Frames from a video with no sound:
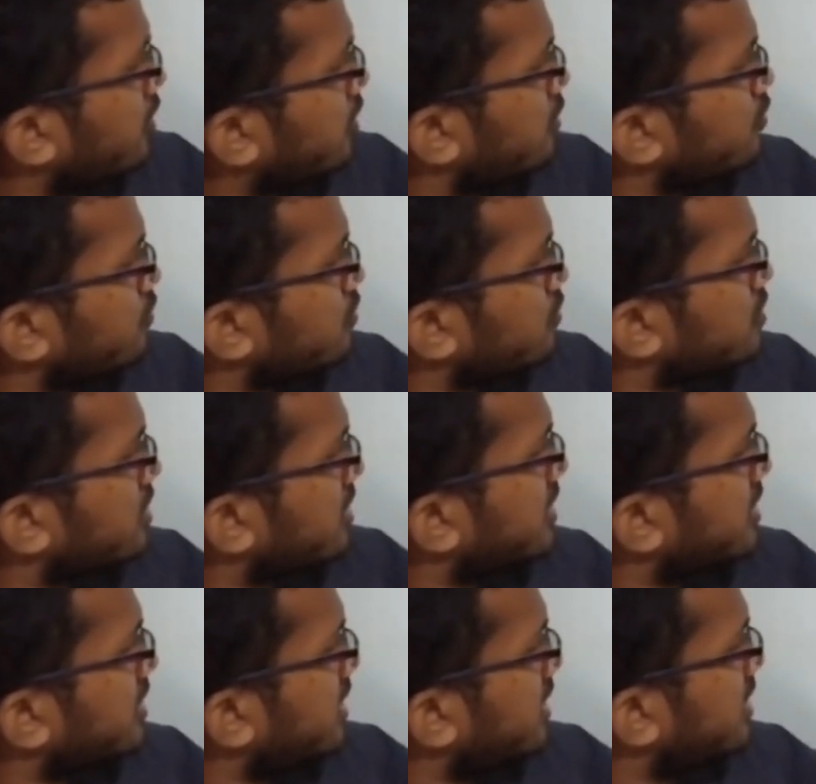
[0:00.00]
to use the
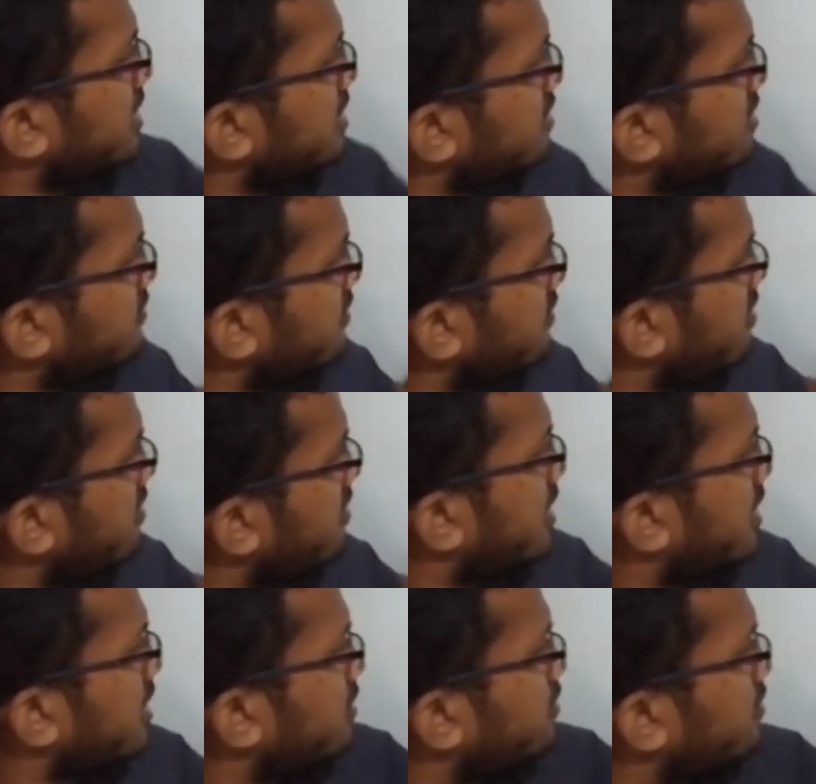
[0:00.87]
radius, we
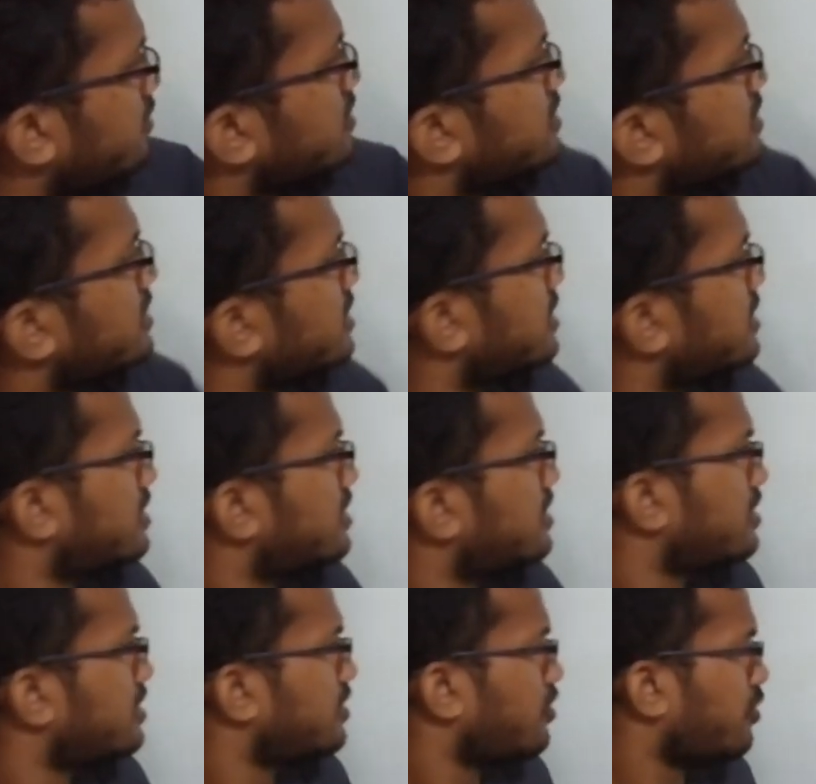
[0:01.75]
better use
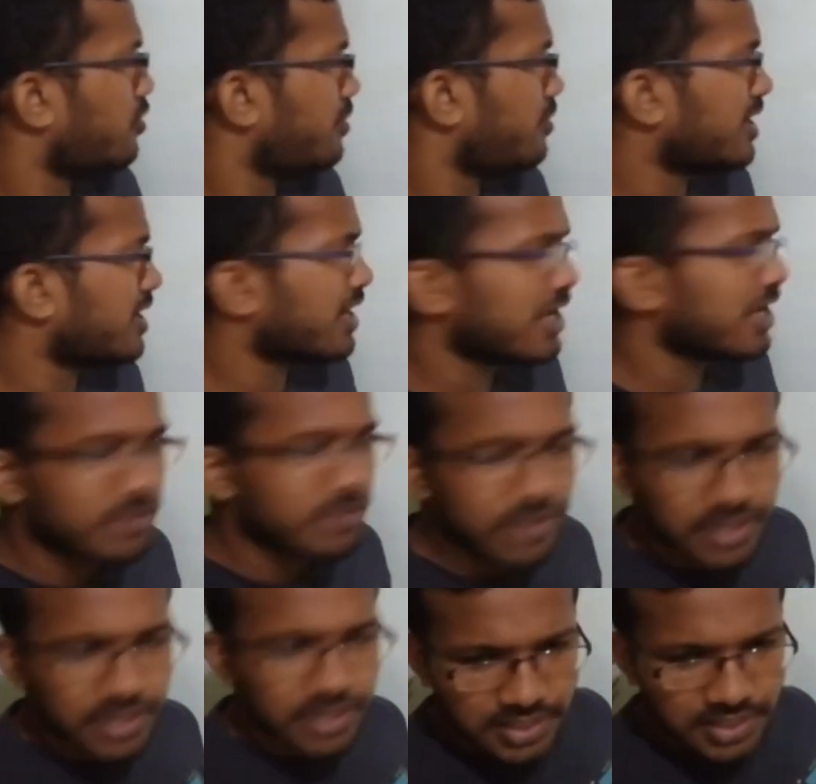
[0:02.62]
omega
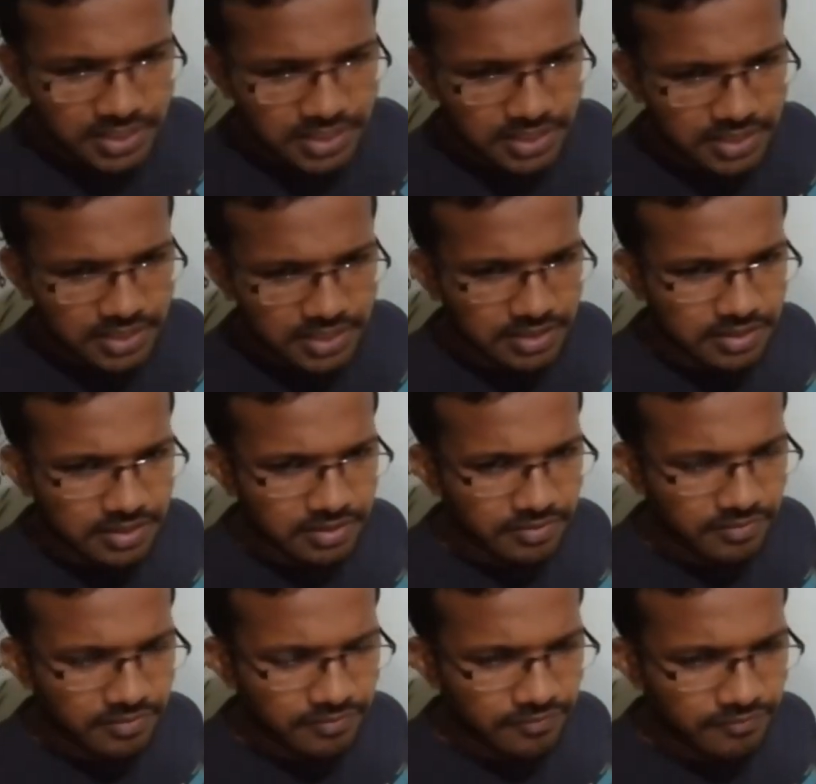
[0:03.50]
equals
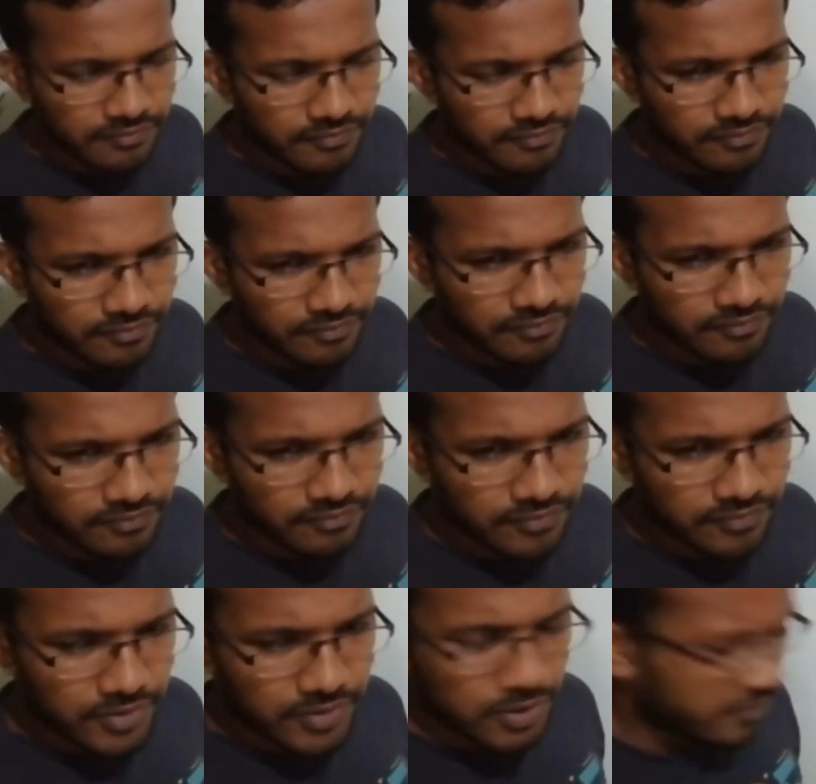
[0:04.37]

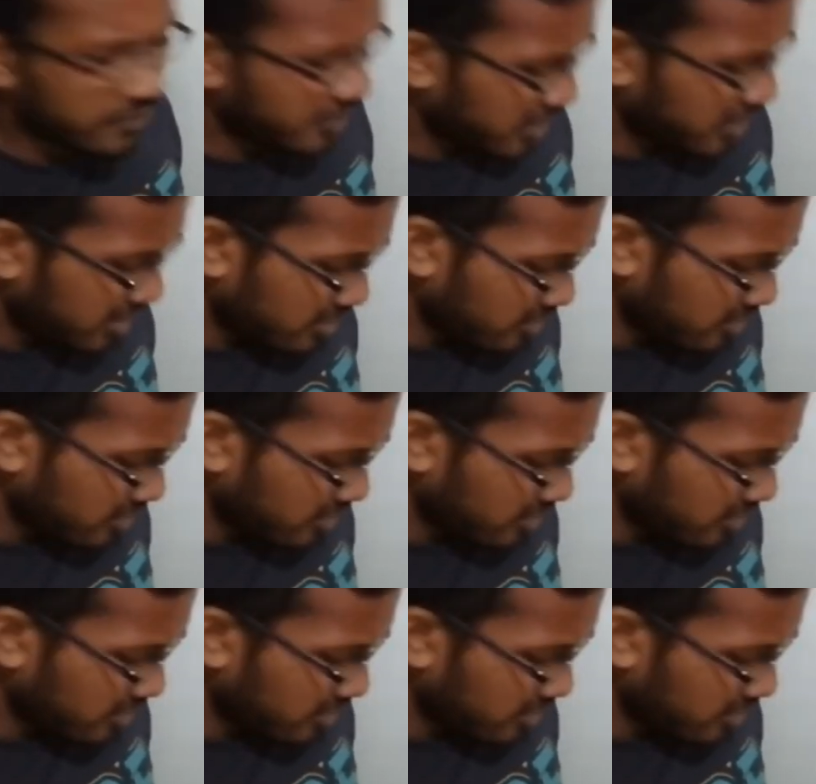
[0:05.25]
T over R.